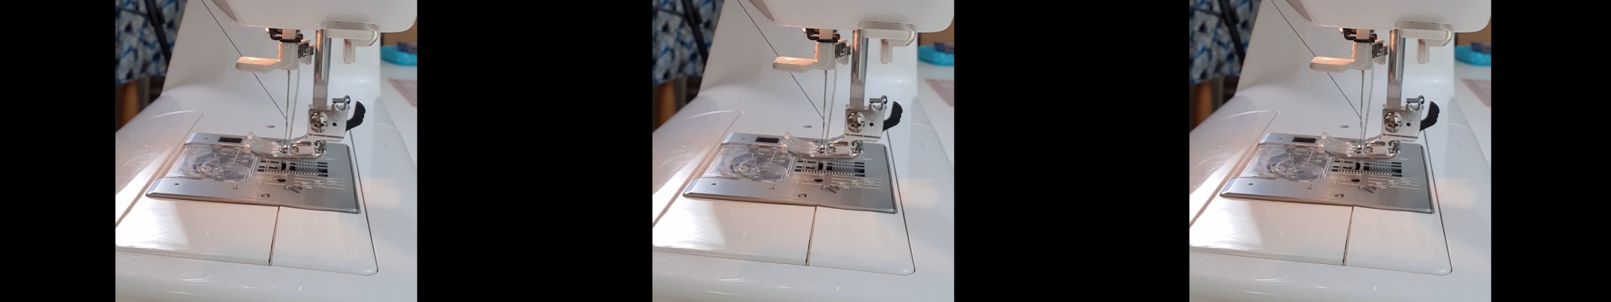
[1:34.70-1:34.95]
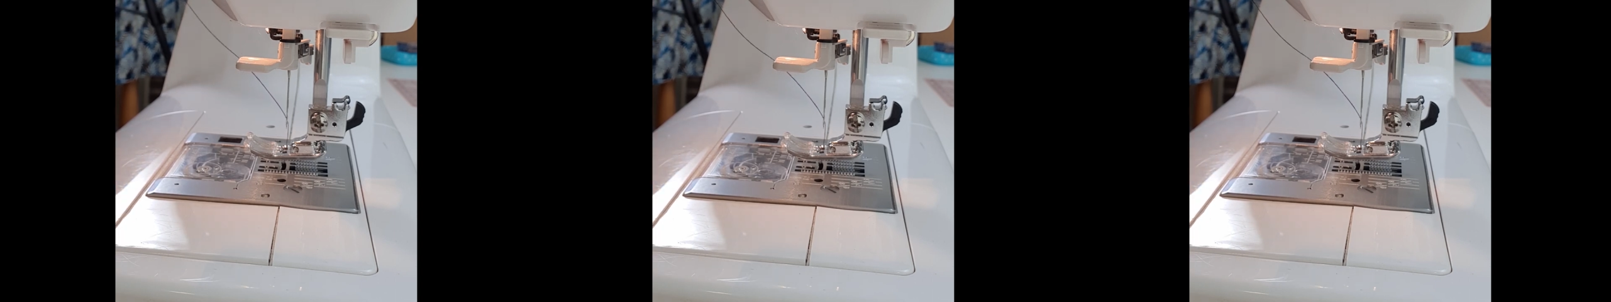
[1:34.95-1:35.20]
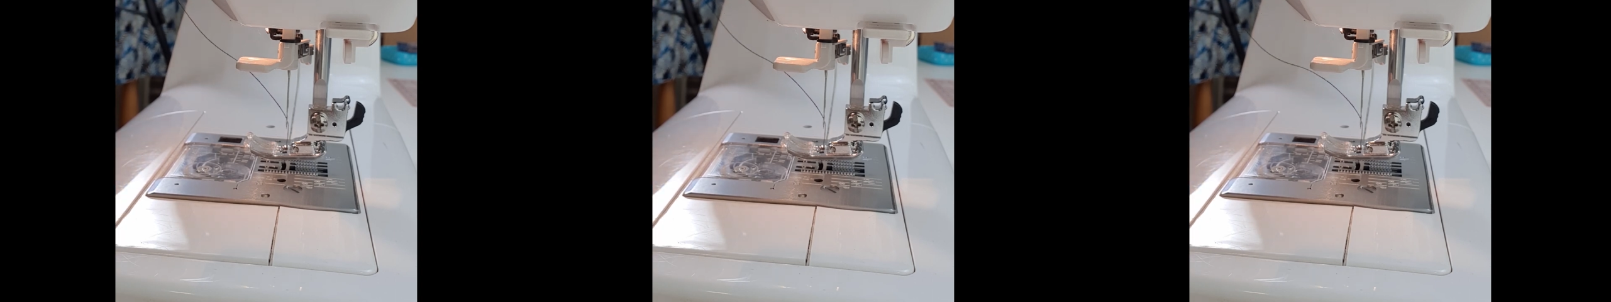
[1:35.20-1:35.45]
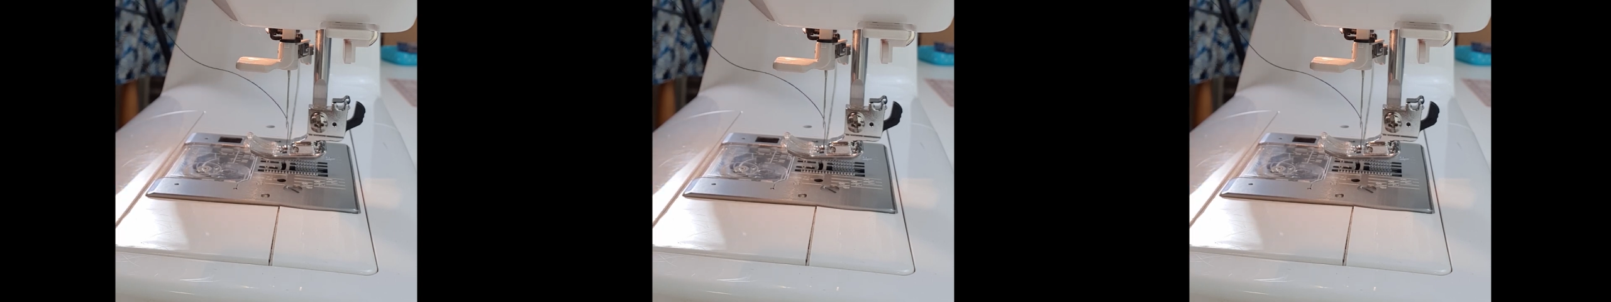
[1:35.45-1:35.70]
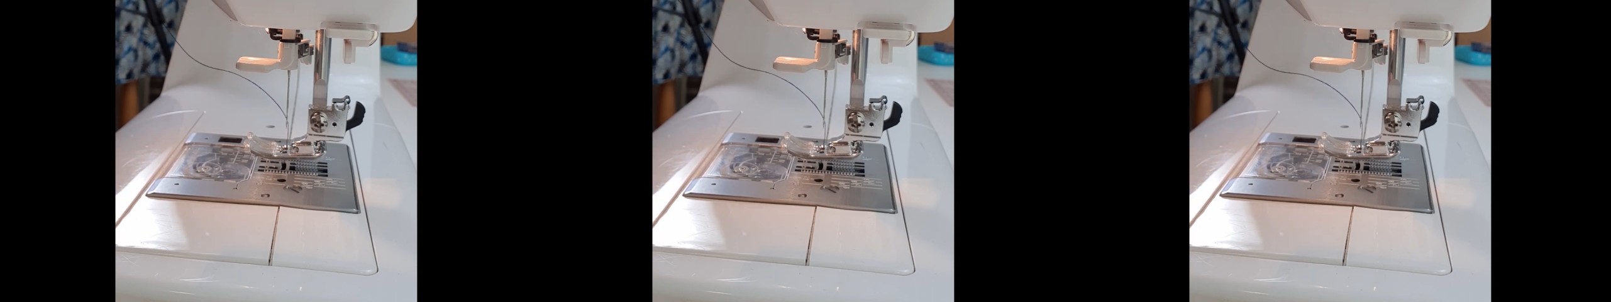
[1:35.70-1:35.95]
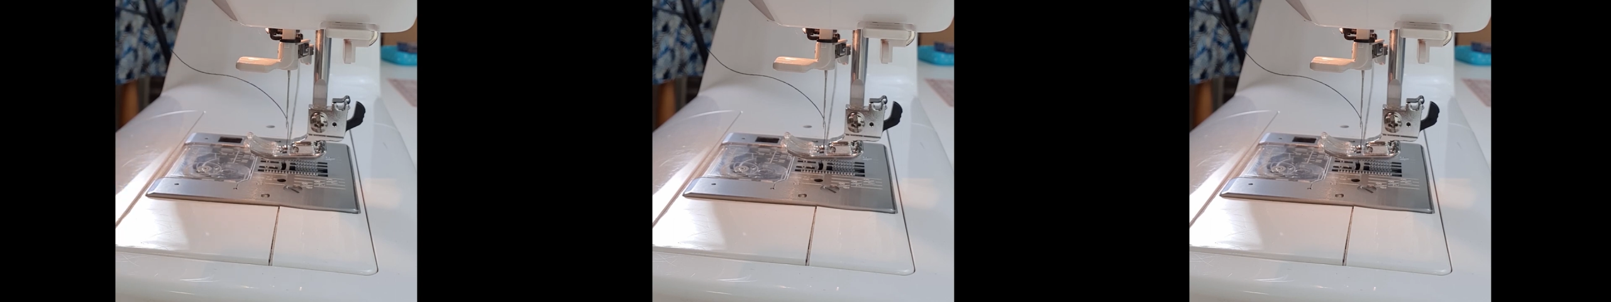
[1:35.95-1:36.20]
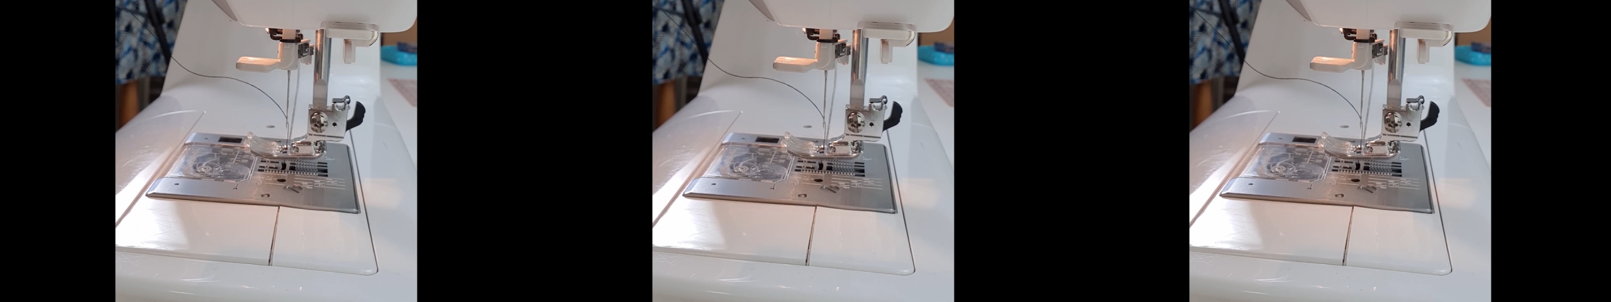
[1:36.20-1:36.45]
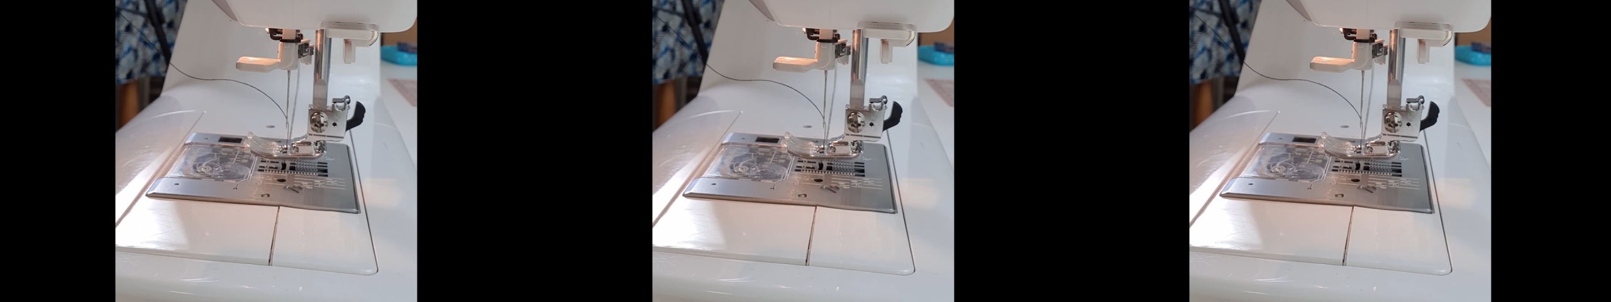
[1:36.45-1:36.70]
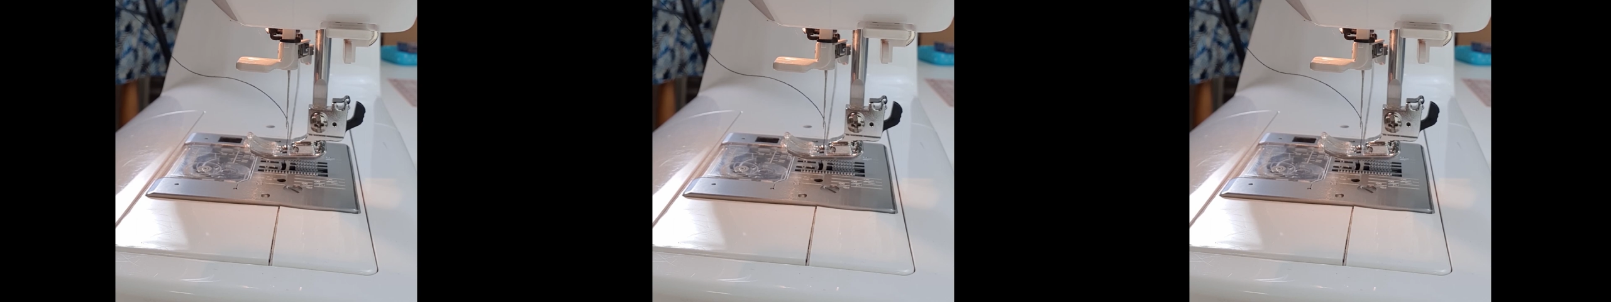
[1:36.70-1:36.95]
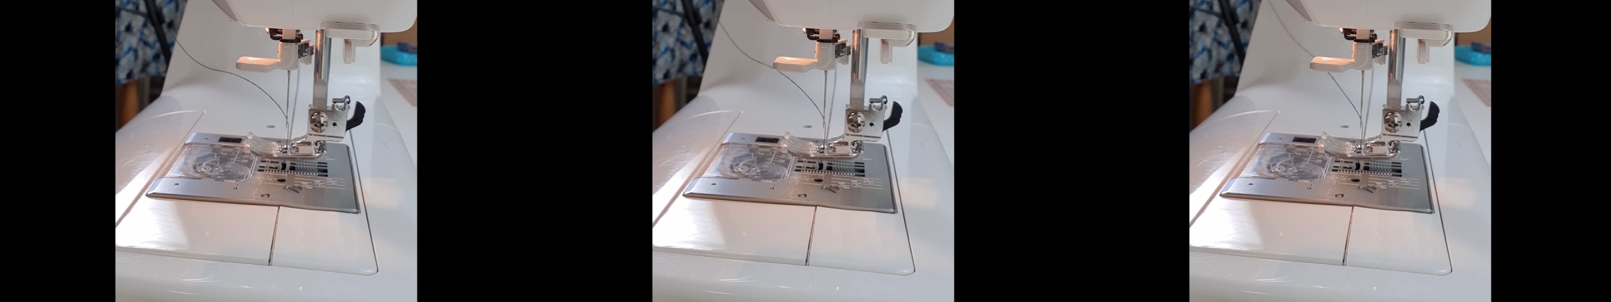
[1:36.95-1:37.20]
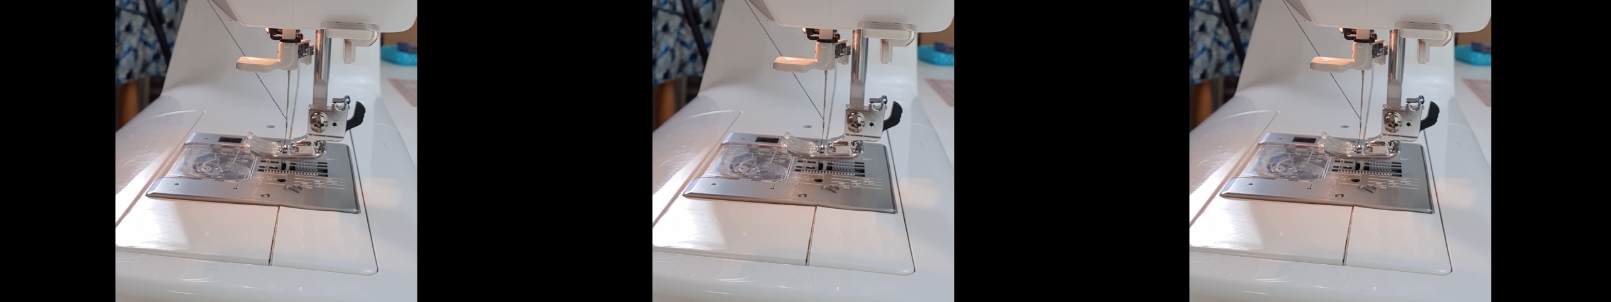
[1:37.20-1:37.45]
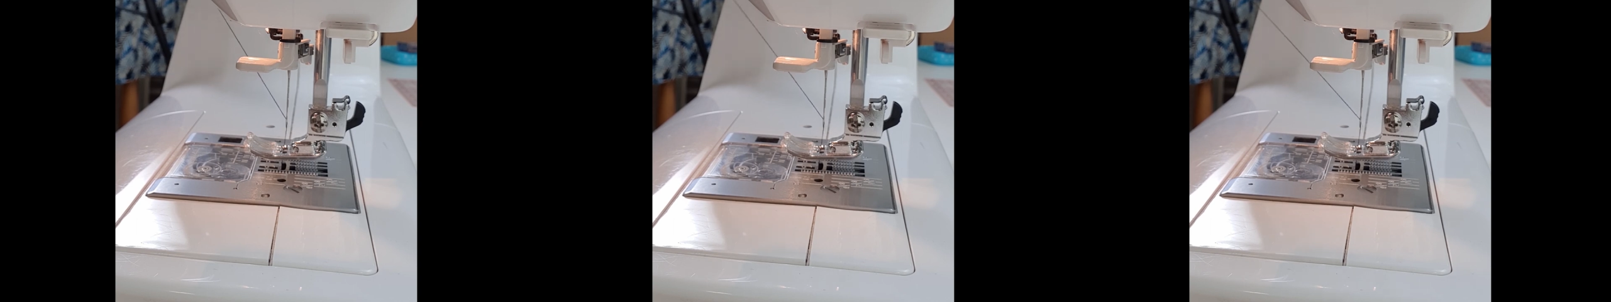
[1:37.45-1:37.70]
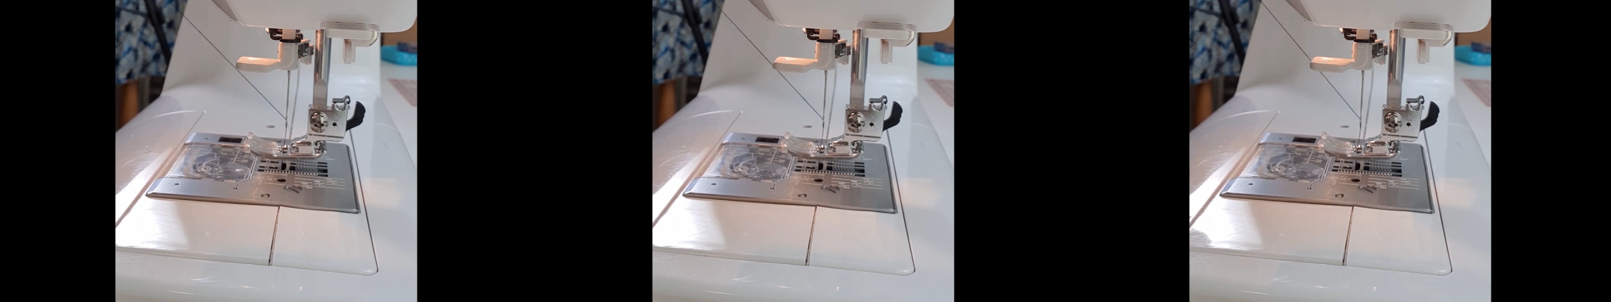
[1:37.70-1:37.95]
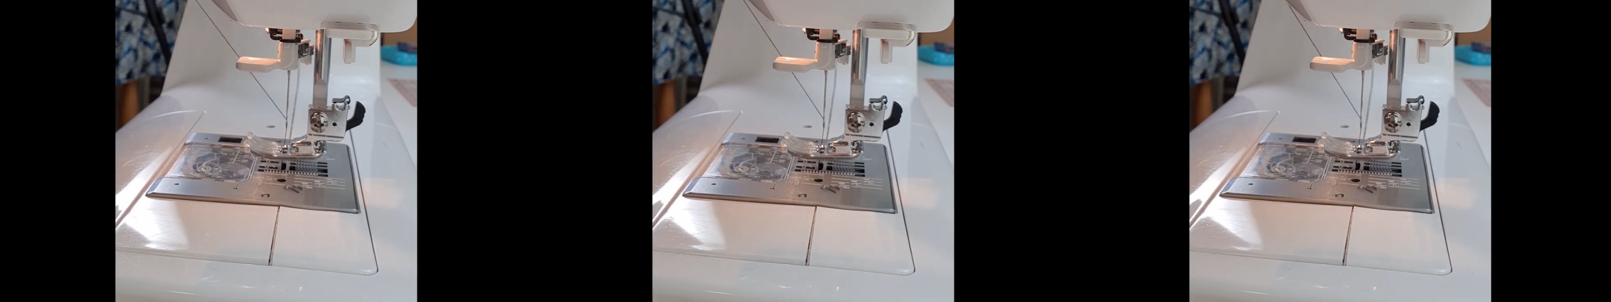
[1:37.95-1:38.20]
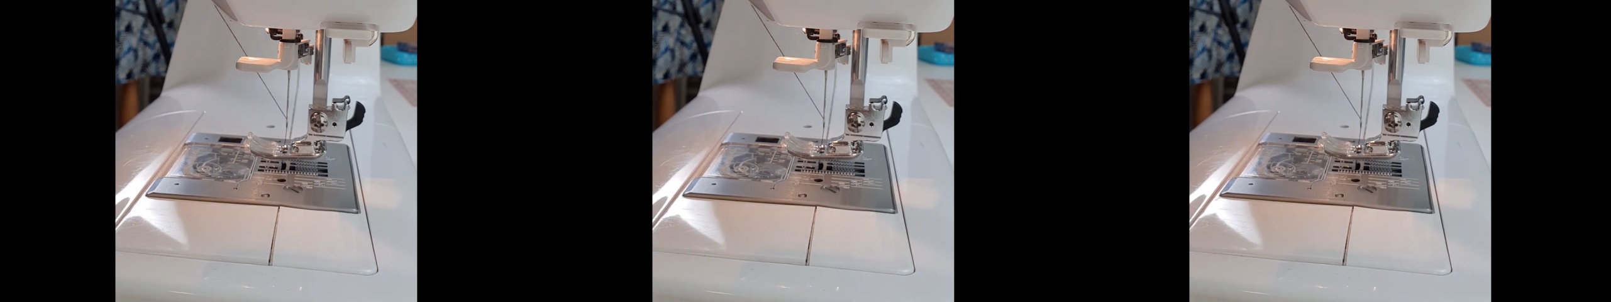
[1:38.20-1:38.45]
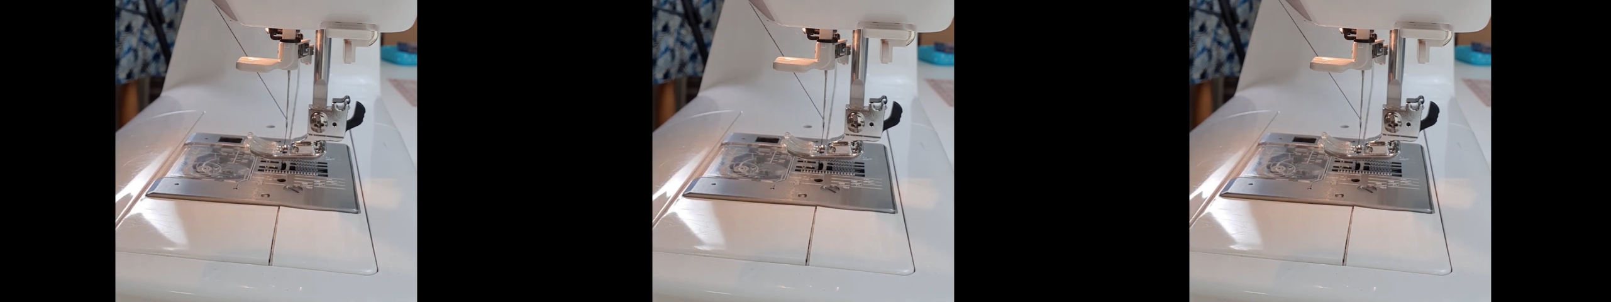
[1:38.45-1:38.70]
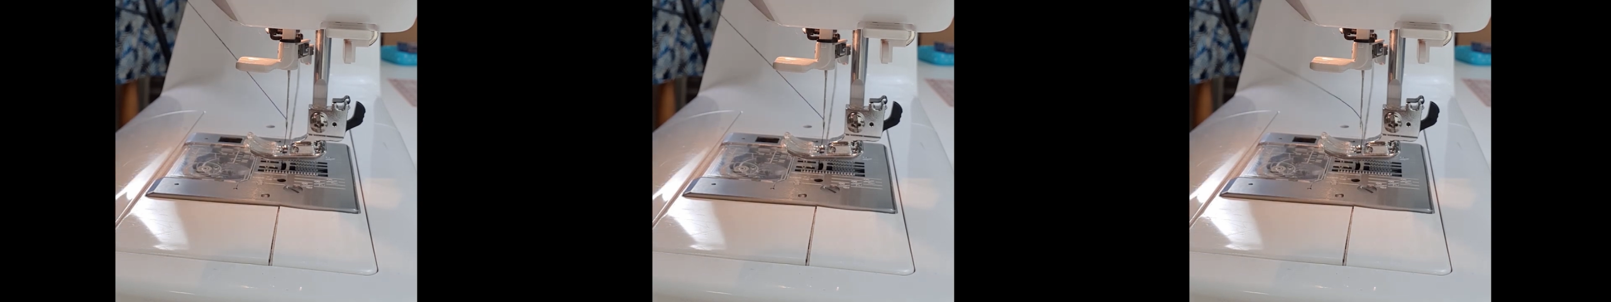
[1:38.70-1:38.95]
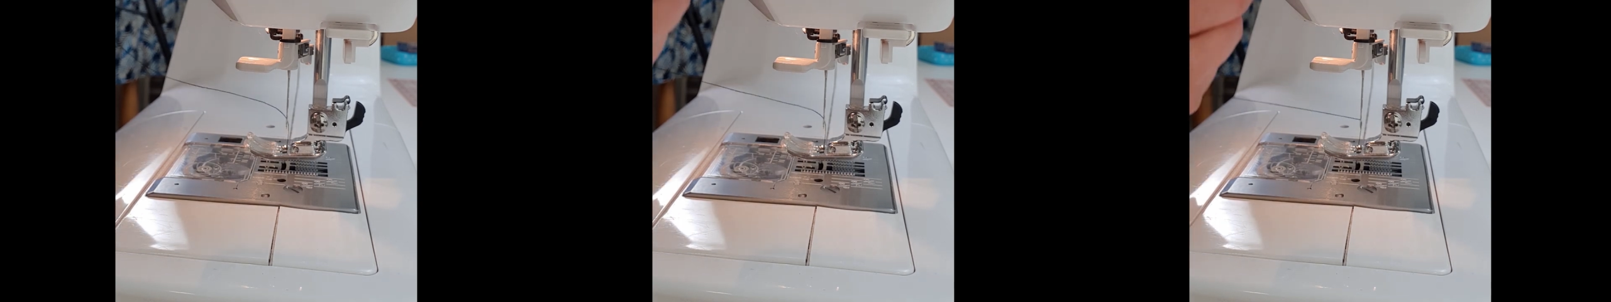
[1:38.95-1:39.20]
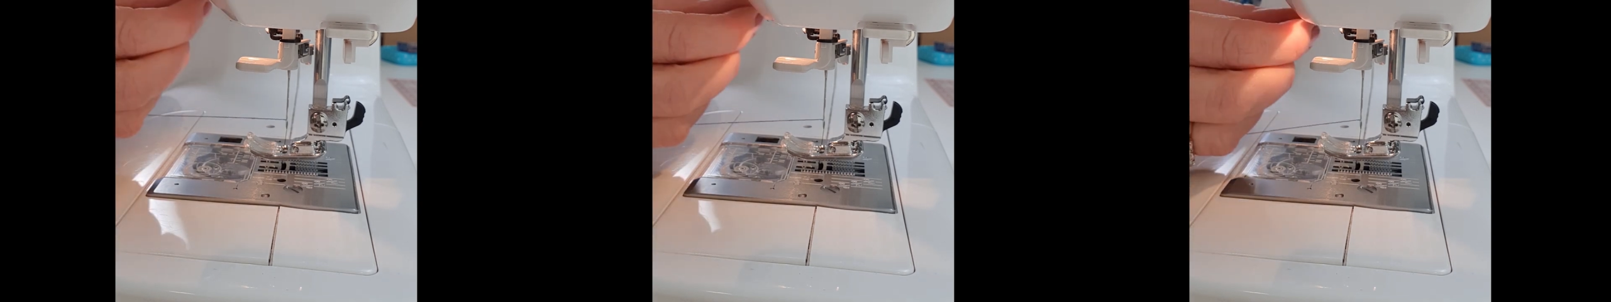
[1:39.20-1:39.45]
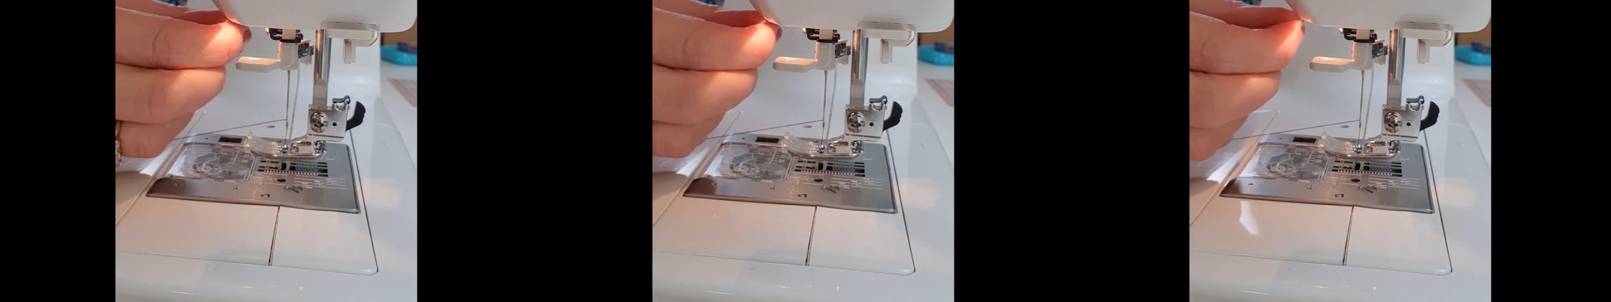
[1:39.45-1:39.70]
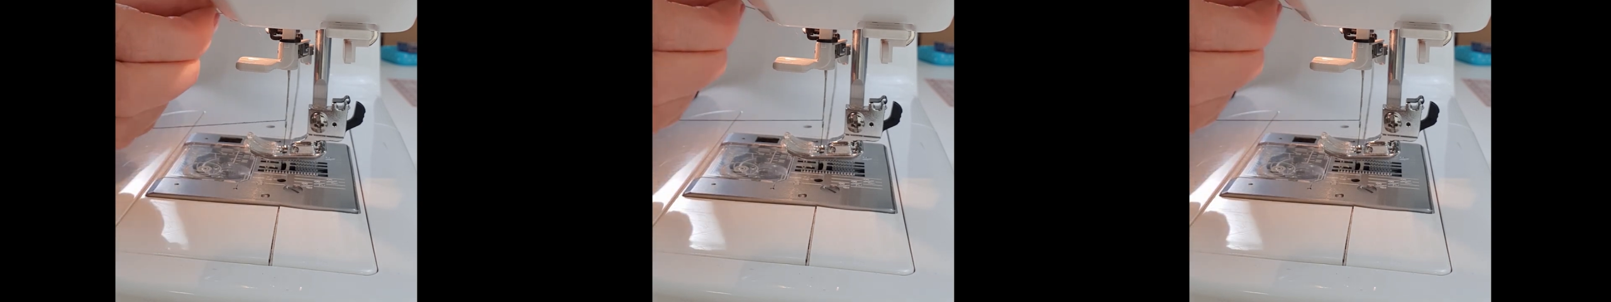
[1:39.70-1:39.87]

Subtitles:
(no speaker visible)